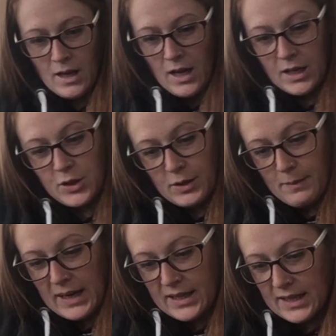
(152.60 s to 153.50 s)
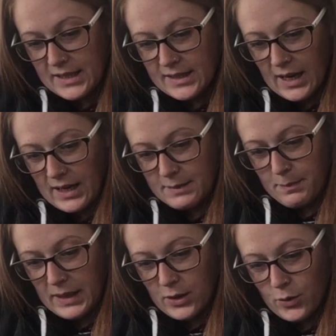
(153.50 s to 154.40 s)
And you can make this as
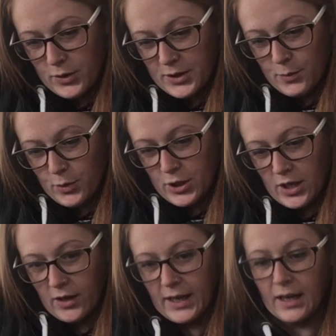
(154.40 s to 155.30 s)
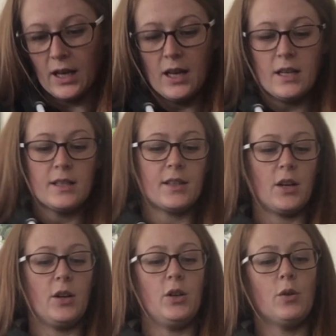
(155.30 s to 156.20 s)
big or as small as you like. So
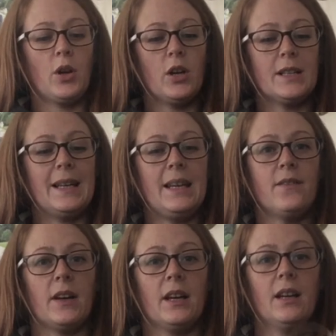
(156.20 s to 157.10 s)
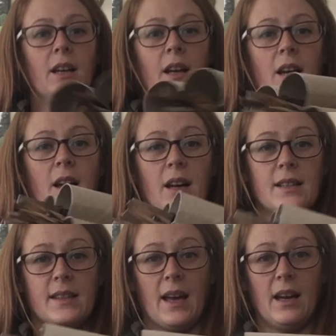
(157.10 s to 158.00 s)
you could leave it as
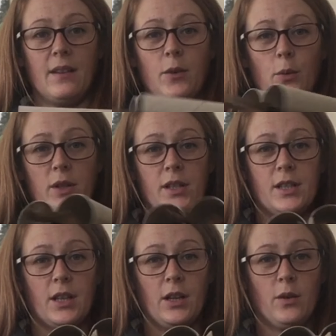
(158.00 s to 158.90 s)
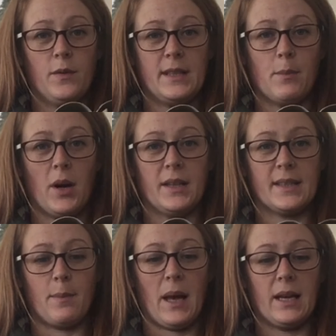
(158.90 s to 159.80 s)
that if you wanted to, obviously minus
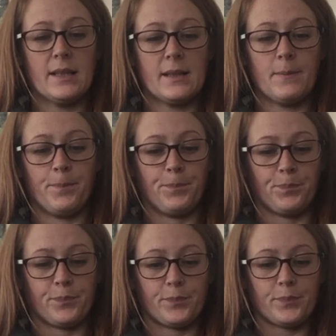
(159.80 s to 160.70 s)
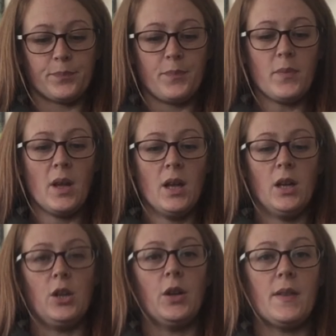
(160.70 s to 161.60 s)
the pegs.
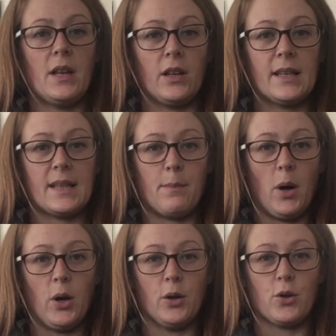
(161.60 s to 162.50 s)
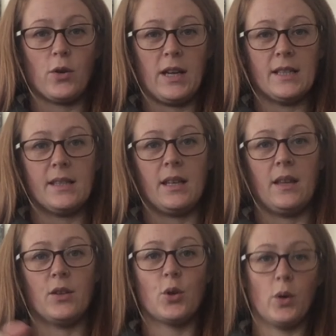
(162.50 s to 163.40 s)
You can then, like I say, poke treats in
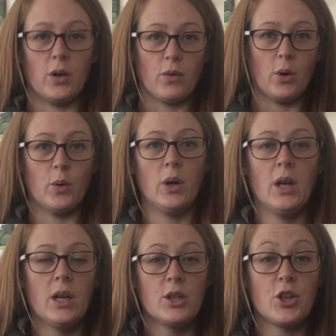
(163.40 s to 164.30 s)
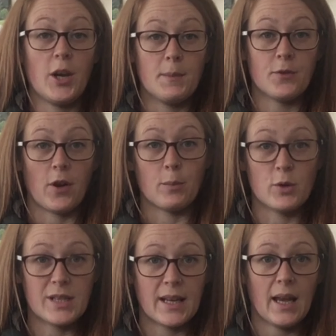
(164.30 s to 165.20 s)
the toilet roll tubes for your animals
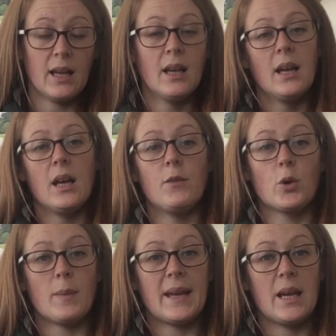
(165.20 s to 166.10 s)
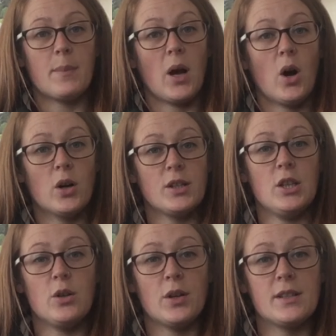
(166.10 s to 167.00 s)
to get. If you want to make it a bit harder,
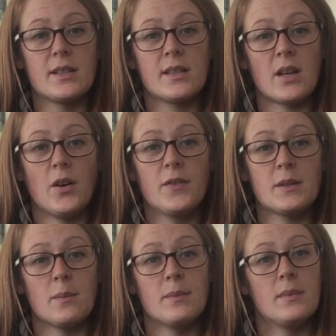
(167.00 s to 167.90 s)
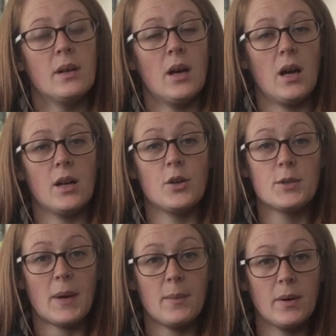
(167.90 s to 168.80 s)
you could stuff some
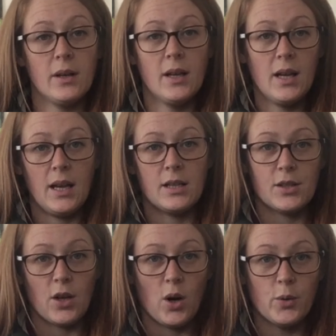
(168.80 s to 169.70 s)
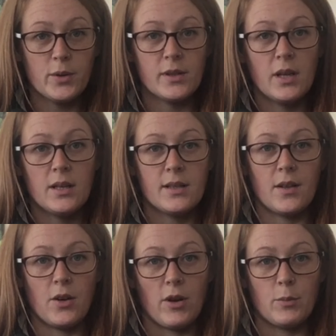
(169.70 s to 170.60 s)
newspaper into the holes so
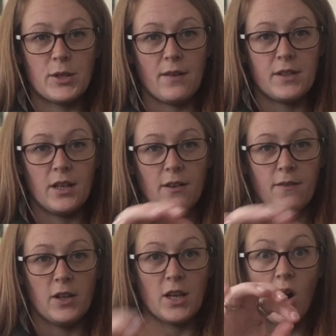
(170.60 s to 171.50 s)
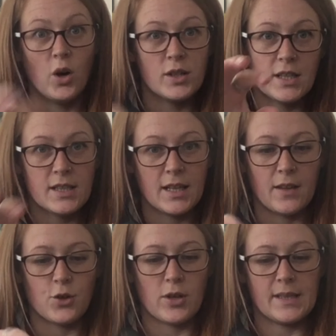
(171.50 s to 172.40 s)
that your animals have to find it harder to get
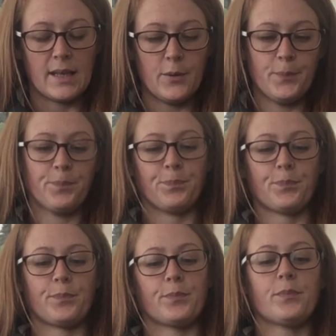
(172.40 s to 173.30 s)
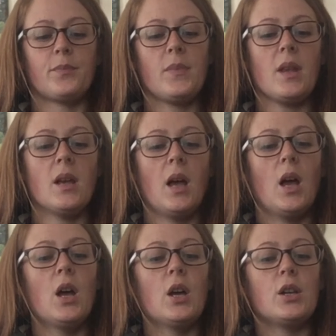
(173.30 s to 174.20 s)
the treats out.
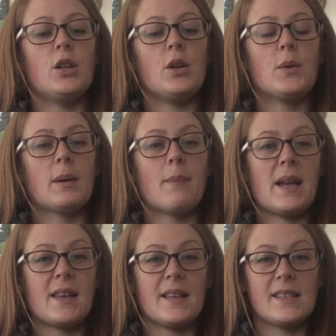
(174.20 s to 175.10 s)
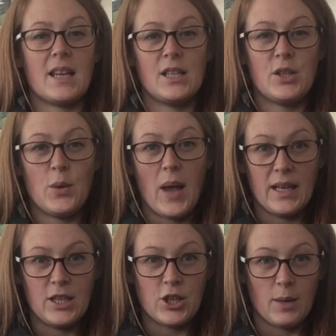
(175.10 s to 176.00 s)
You can make this into
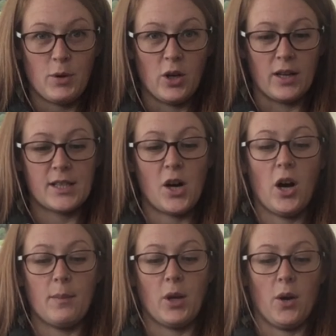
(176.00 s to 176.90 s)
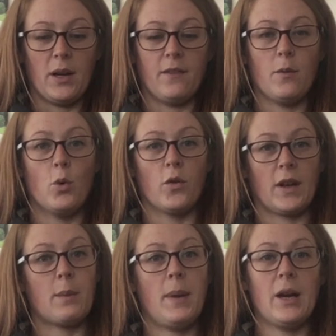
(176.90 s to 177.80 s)
any shape you like. So I'm going for more of
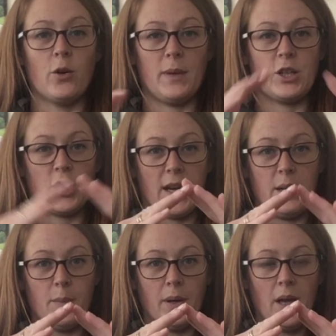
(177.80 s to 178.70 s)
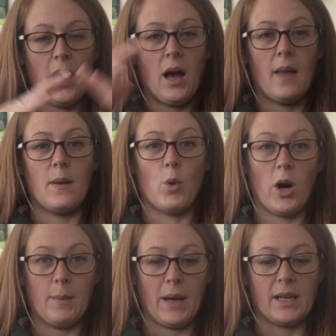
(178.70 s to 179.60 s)
like a pyramid shape. And then what
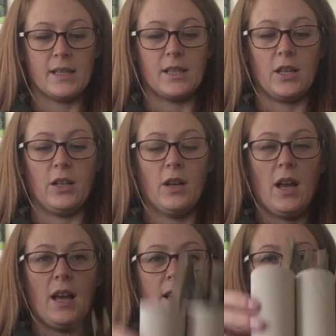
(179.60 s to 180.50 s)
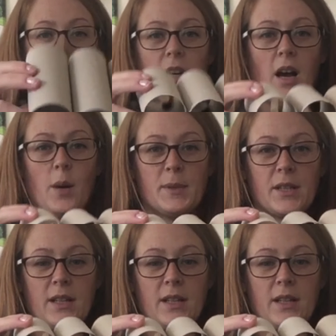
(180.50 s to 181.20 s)
I plan to do is turn it upside